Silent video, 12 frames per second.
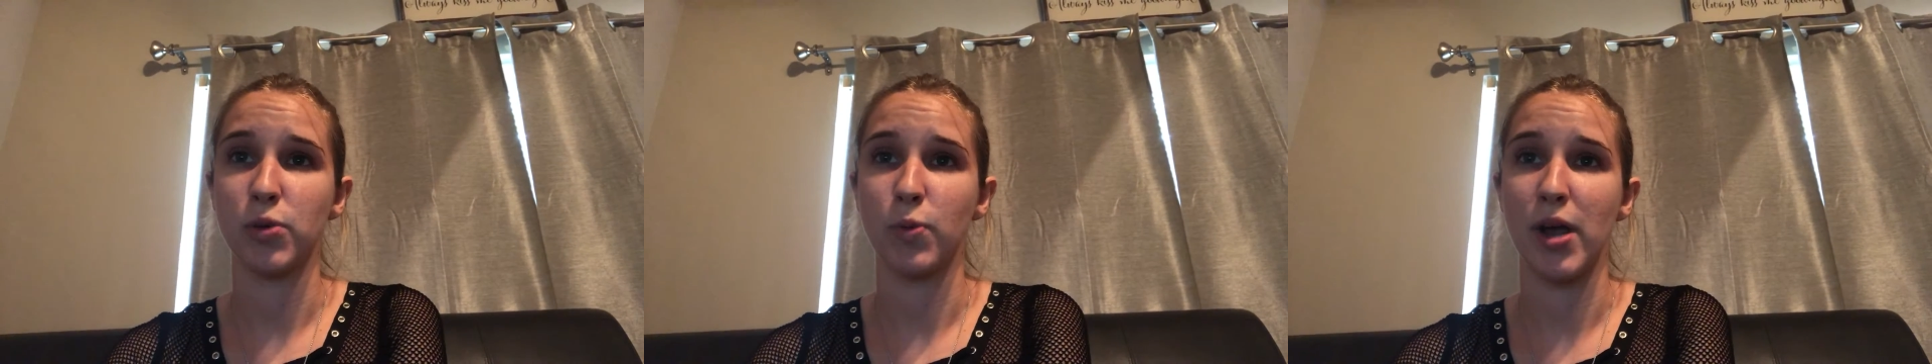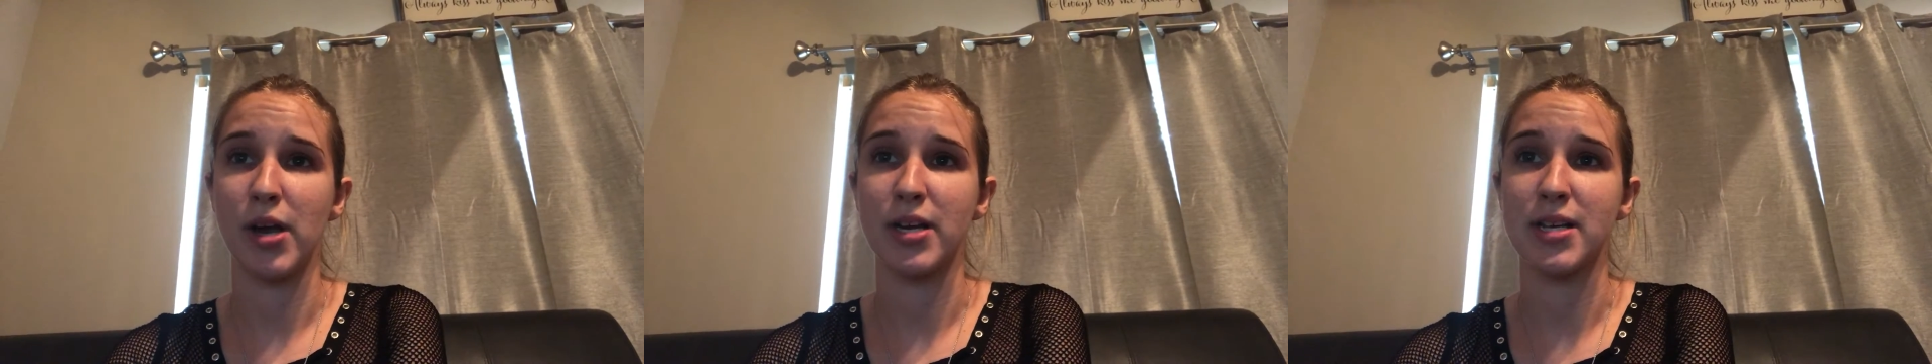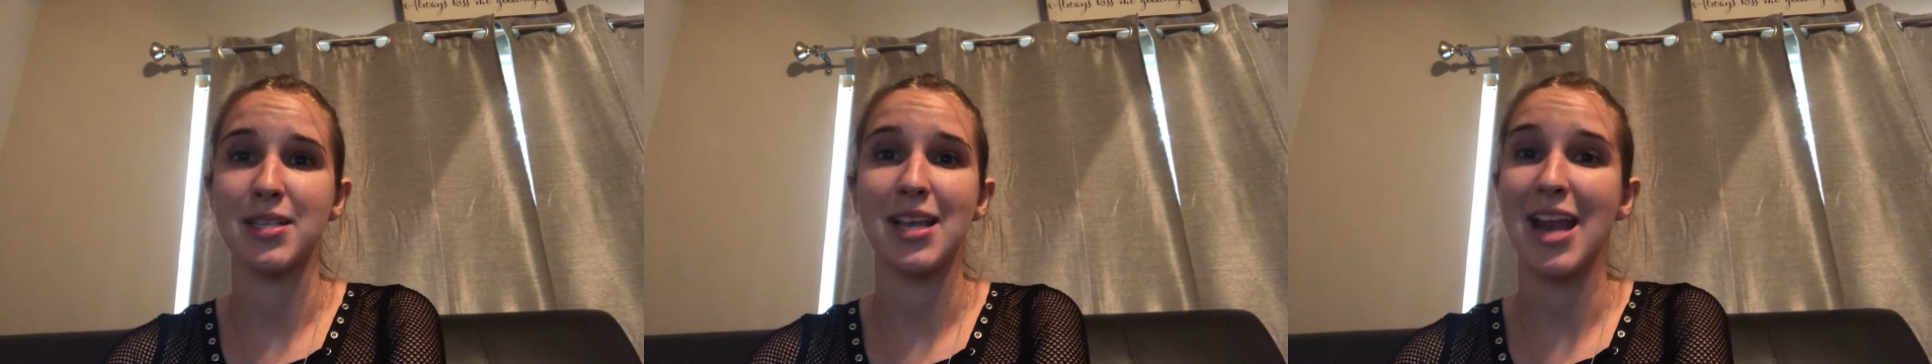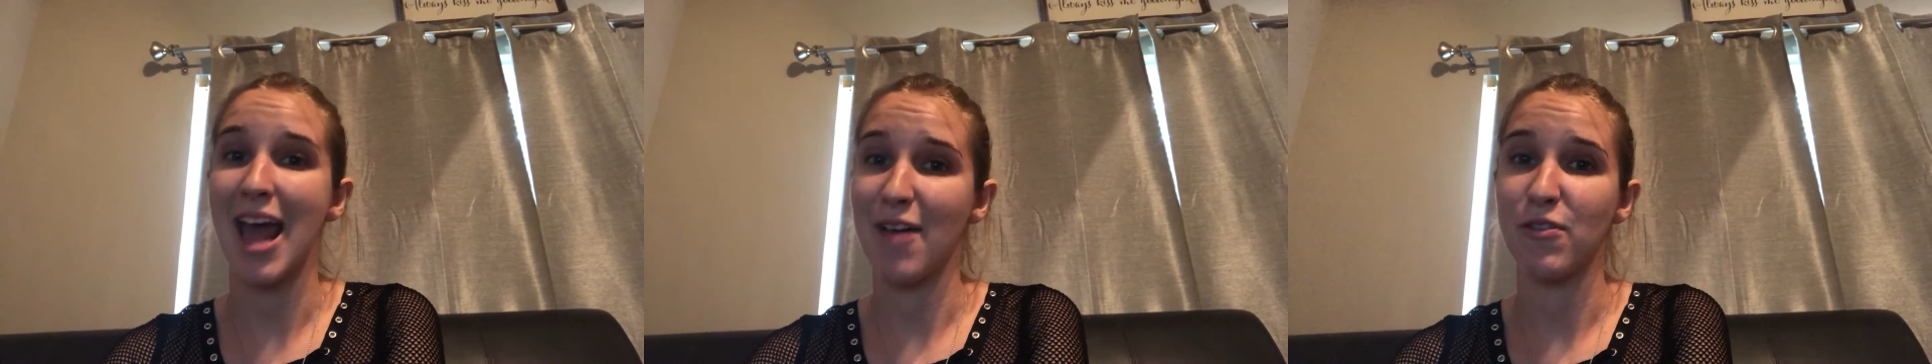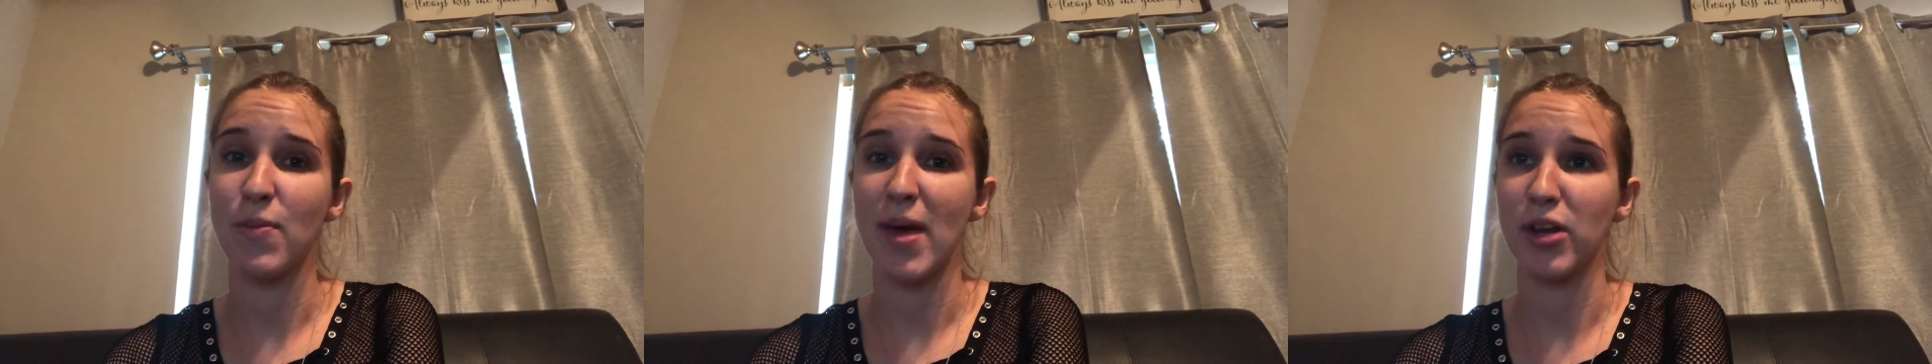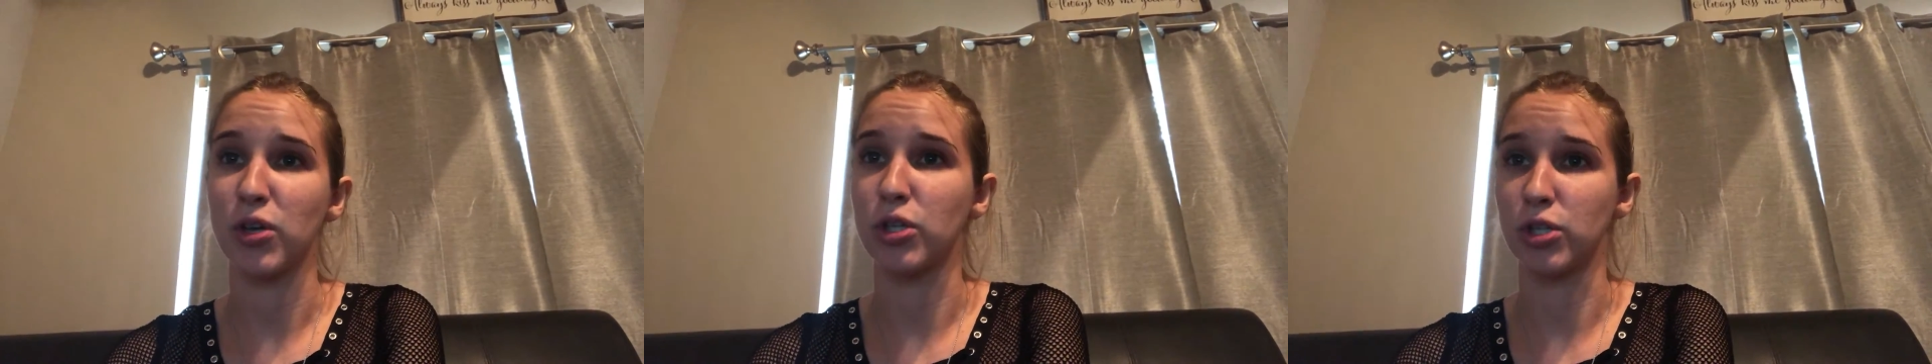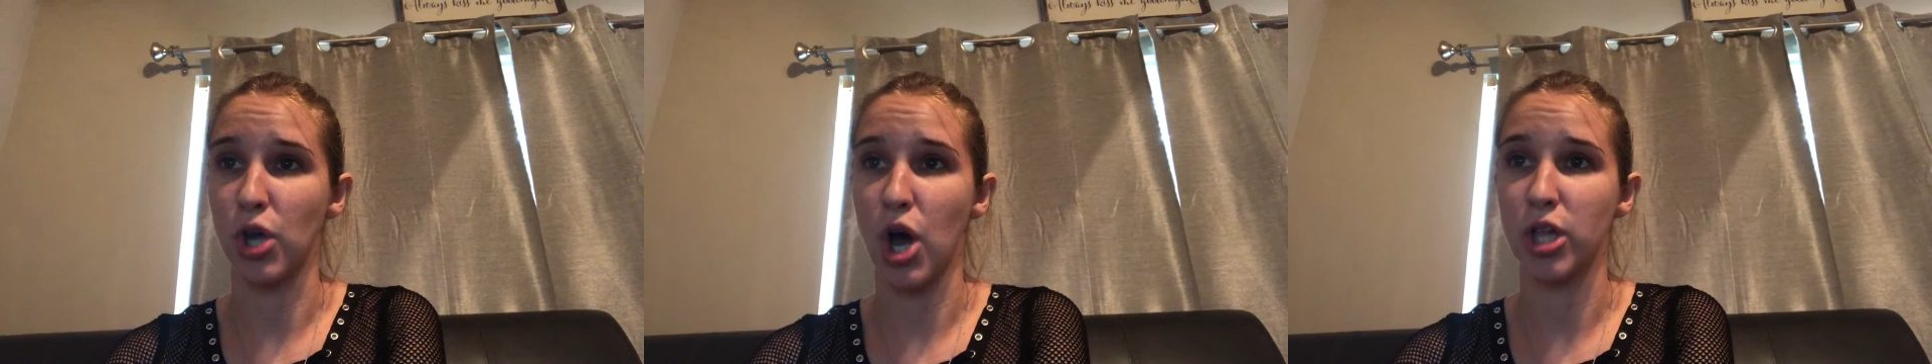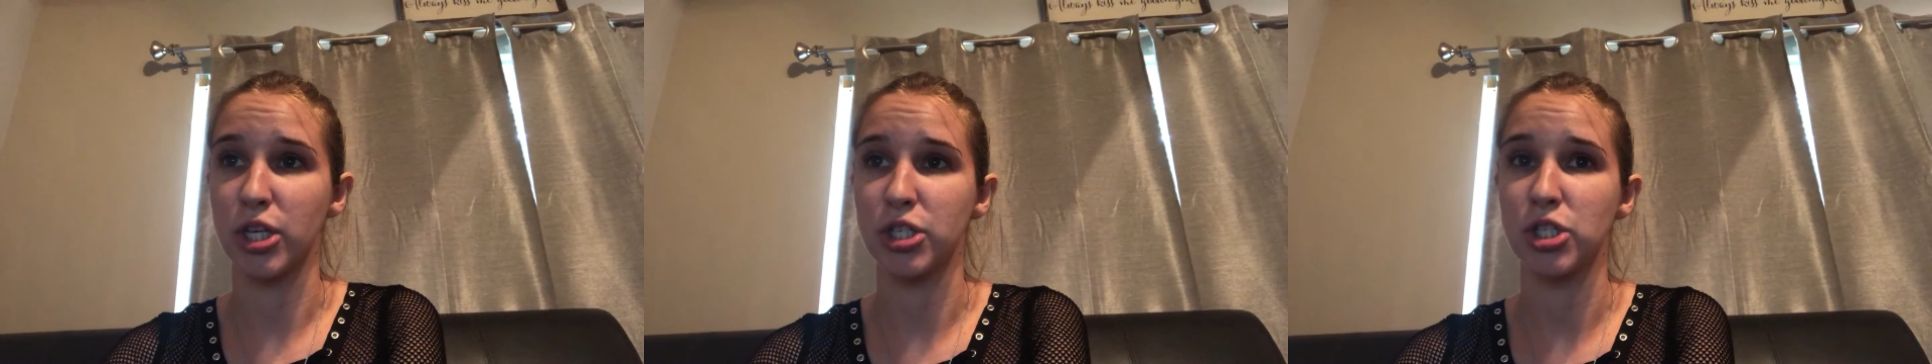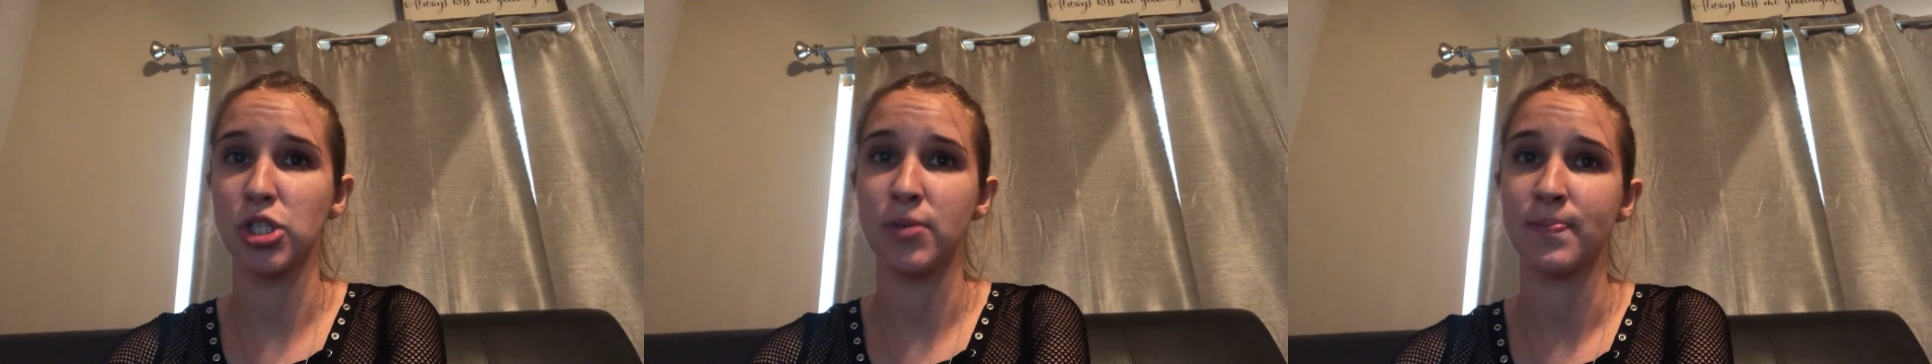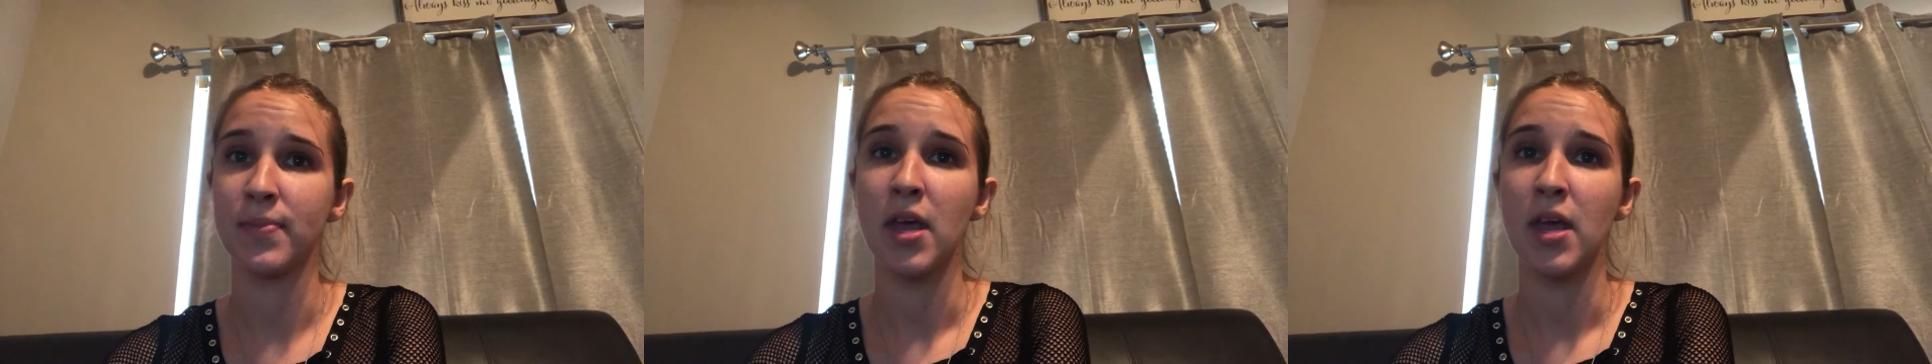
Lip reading: awareness, and alphabetical knowledge.